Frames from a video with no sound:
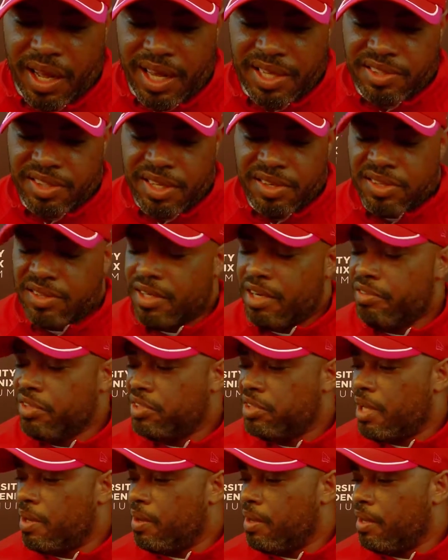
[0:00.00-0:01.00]
I say this every
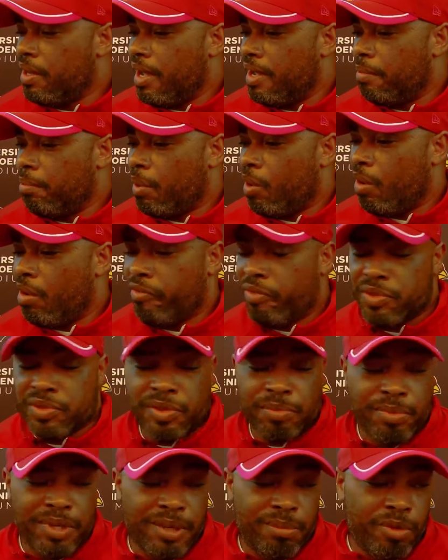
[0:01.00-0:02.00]
Saturday night in my
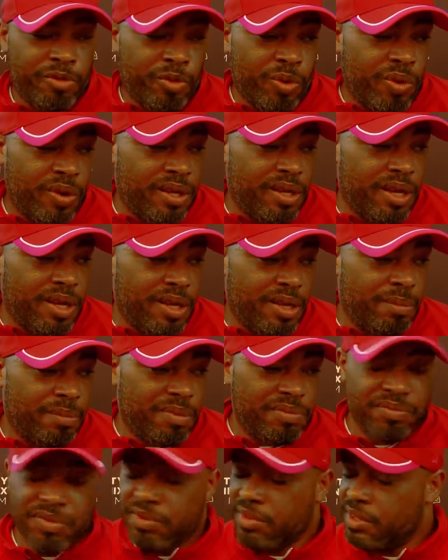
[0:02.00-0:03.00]
offensive meeting before a game.
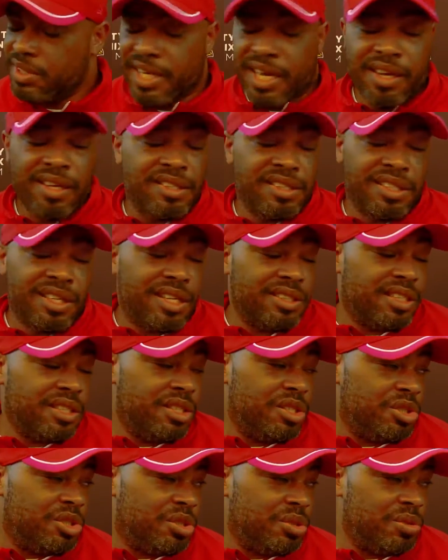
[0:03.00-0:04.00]
Talent is not
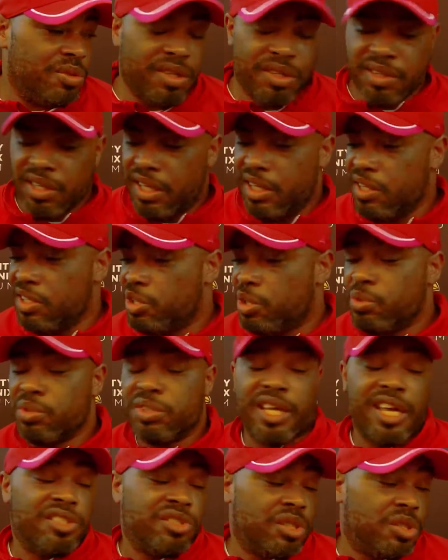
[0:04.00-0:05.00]
the issue. The issue
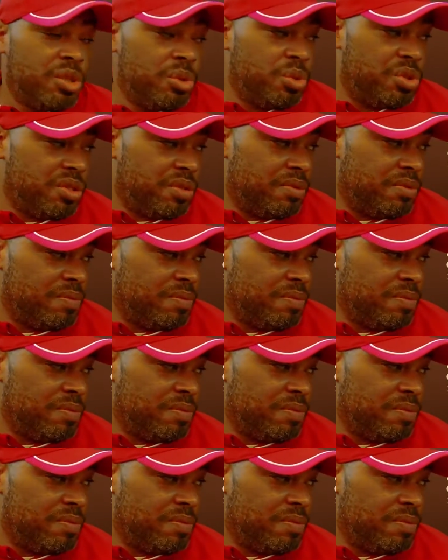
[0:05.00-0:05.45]
is execution.